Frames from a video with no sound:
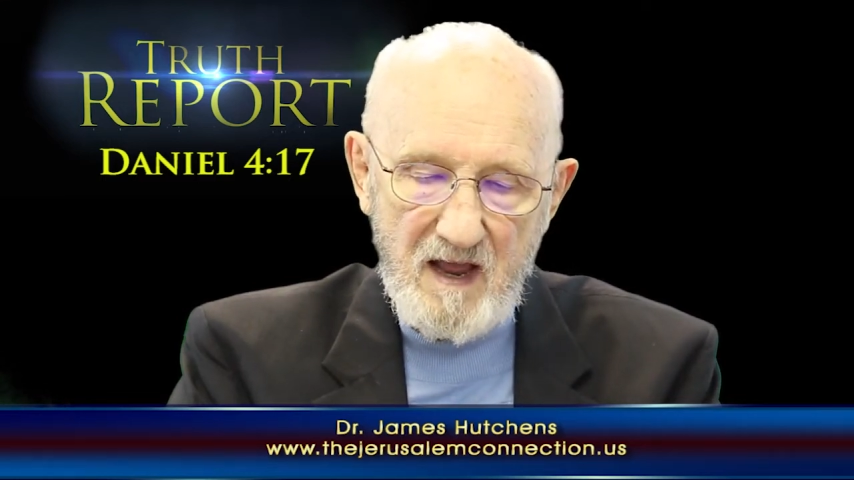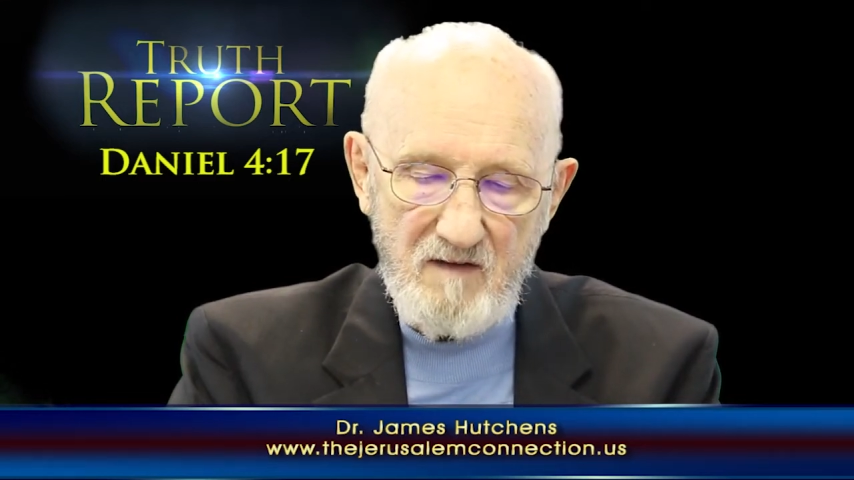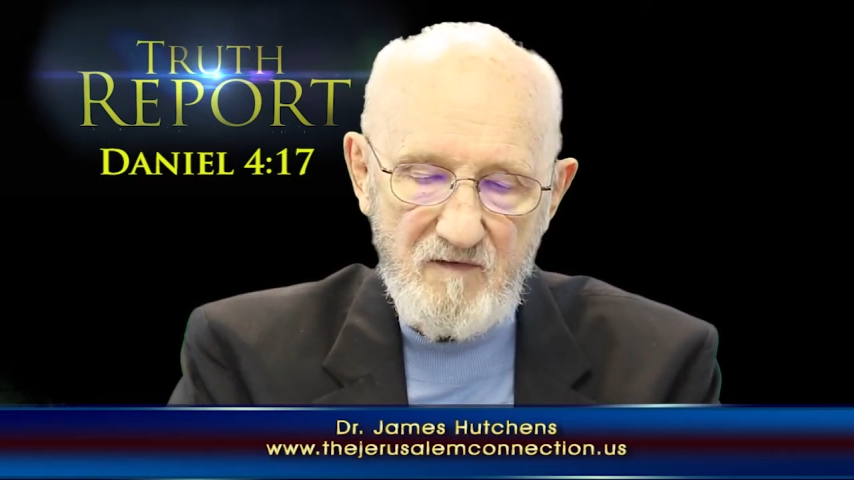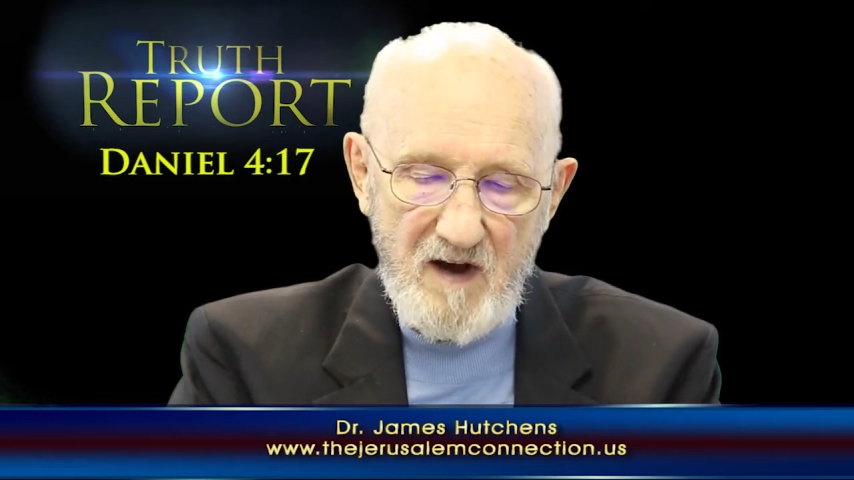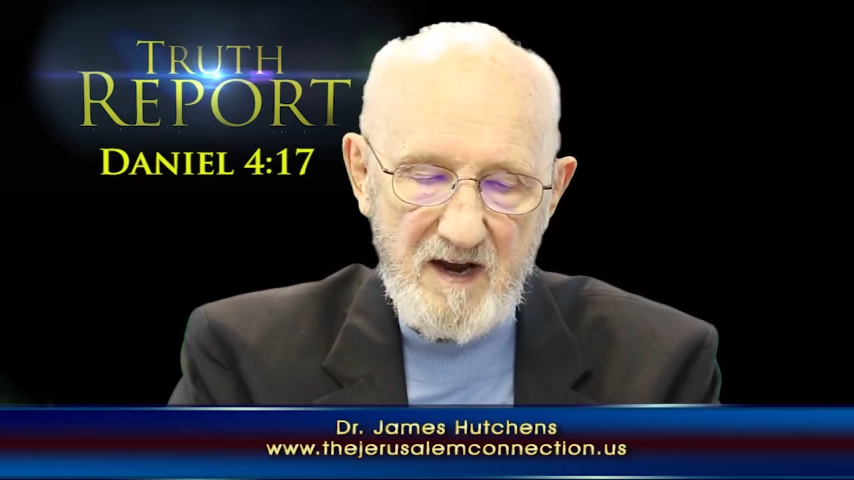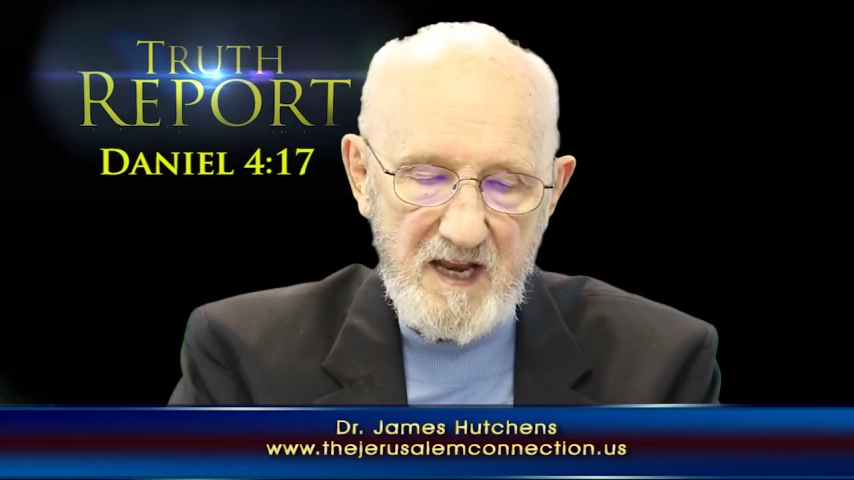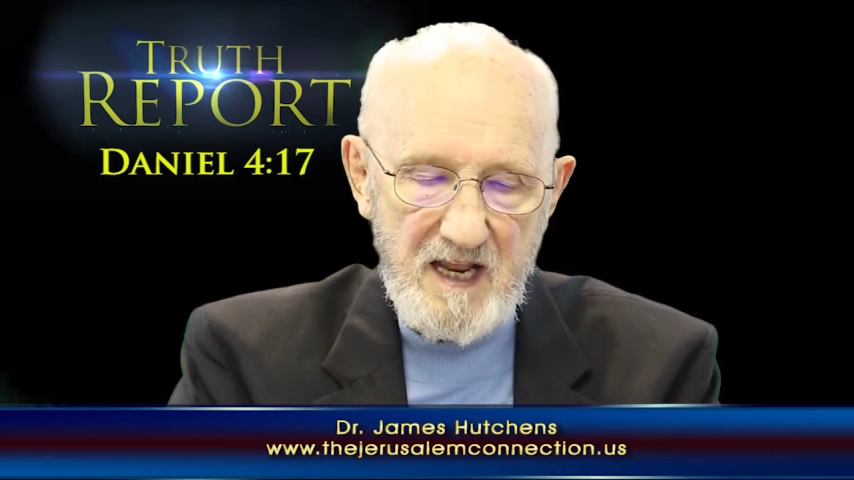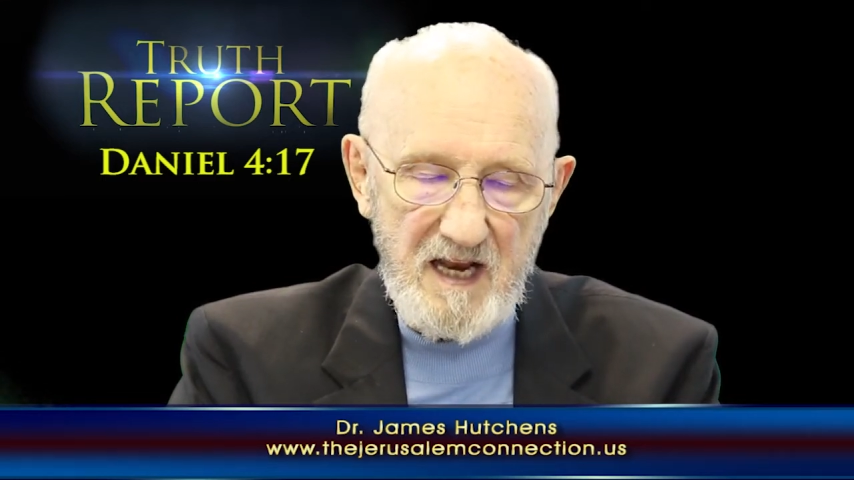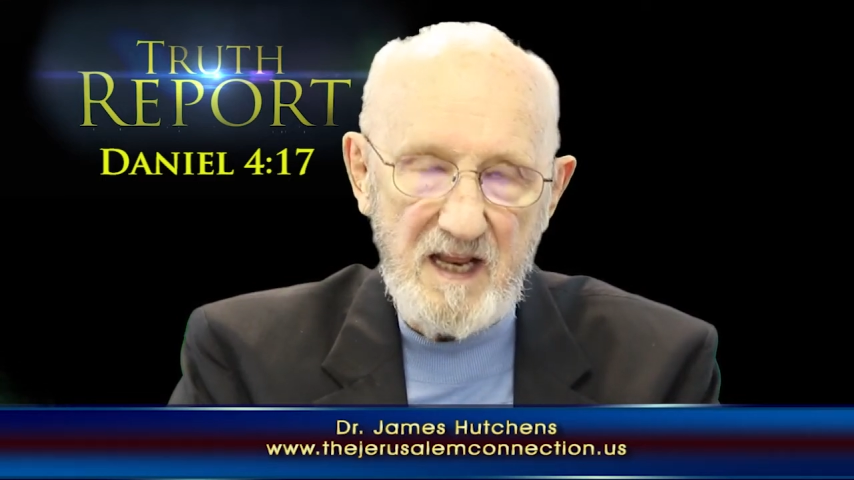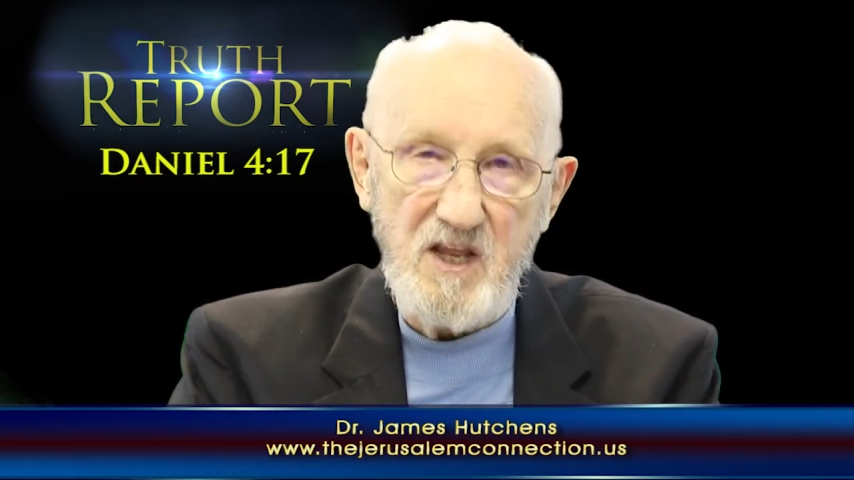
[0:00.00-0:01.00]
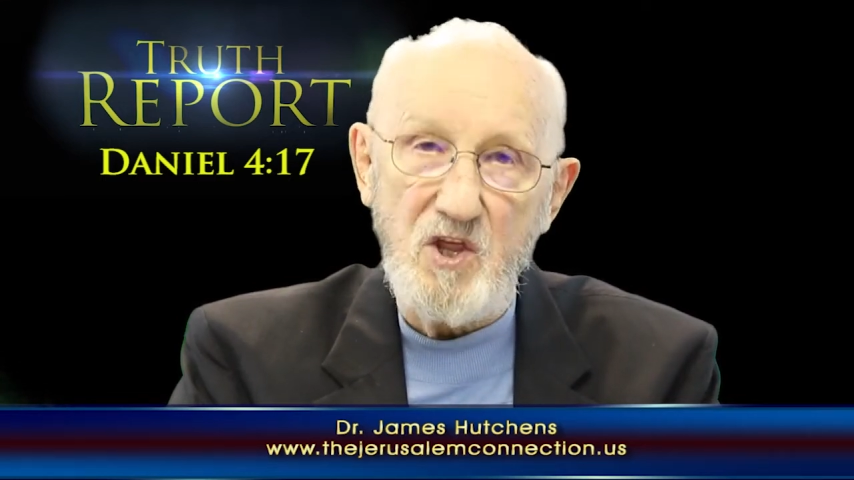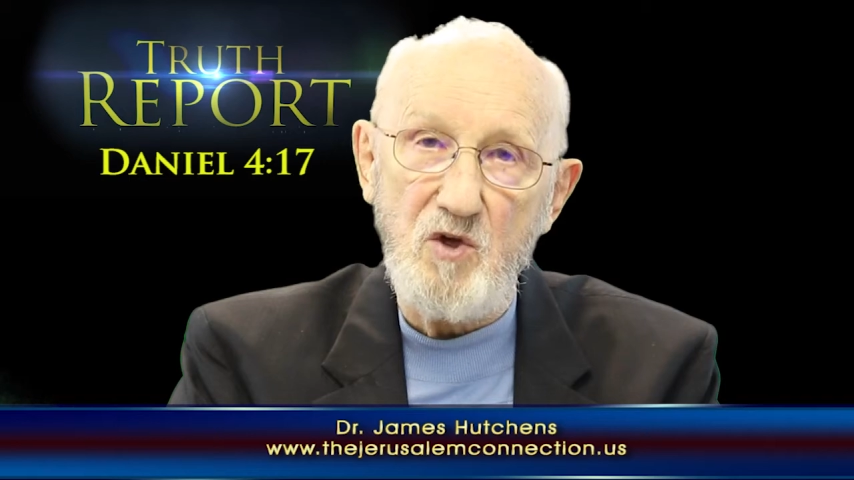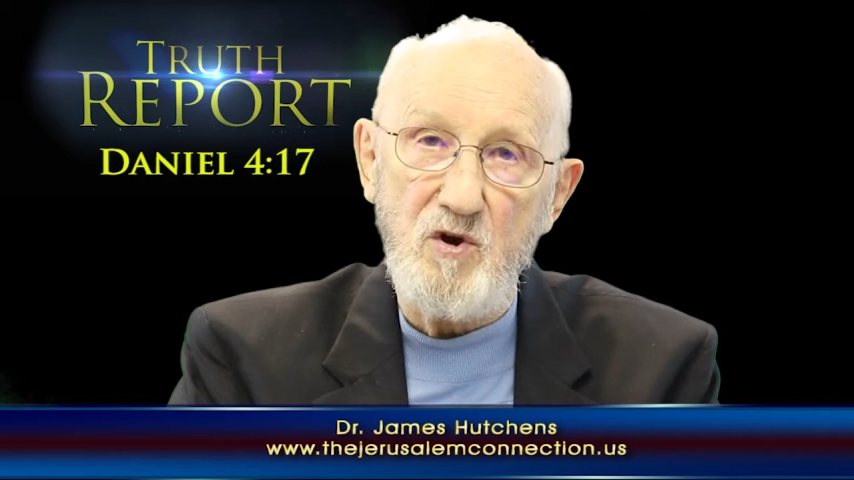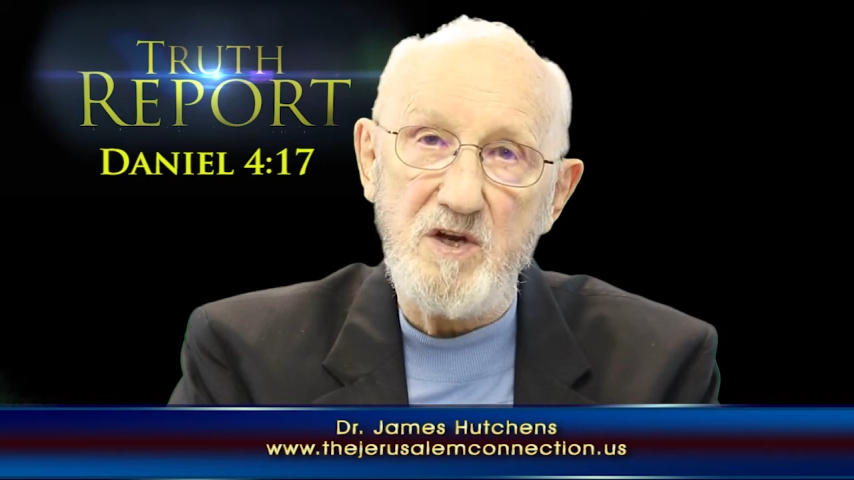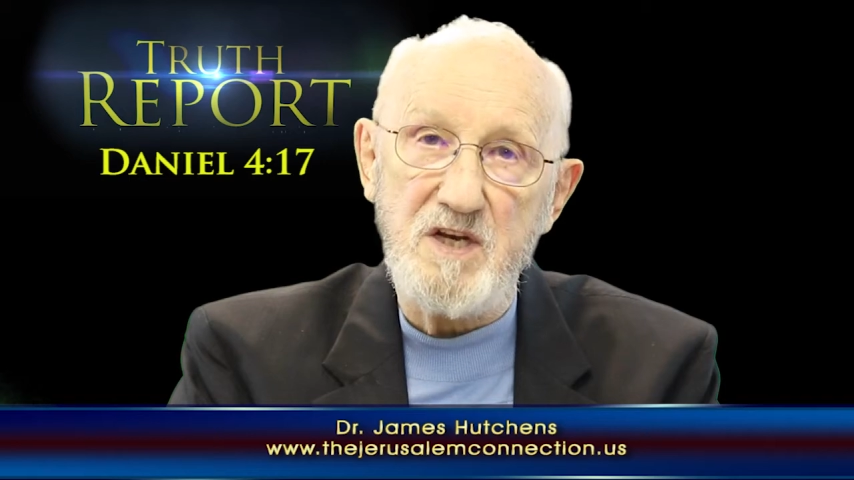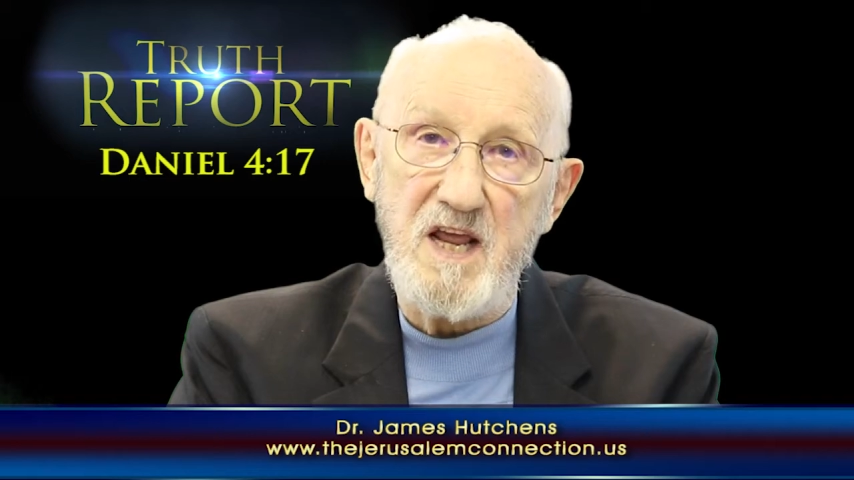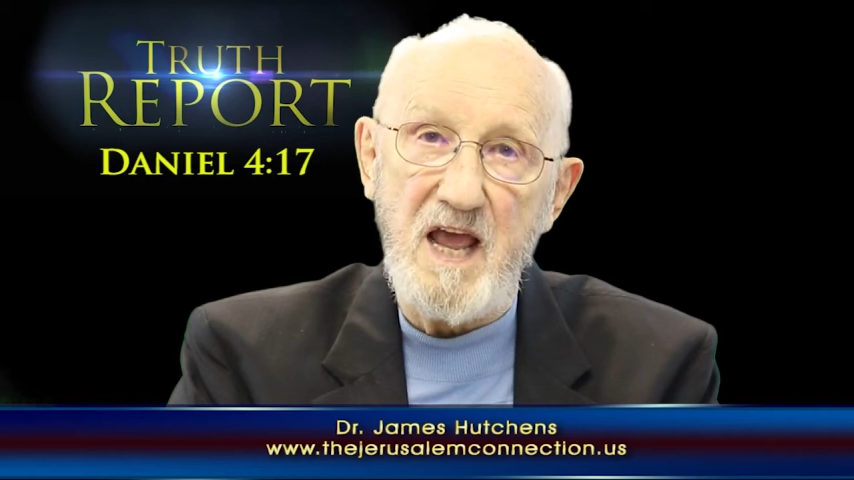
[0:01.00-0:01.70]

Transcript: and find healing, unity,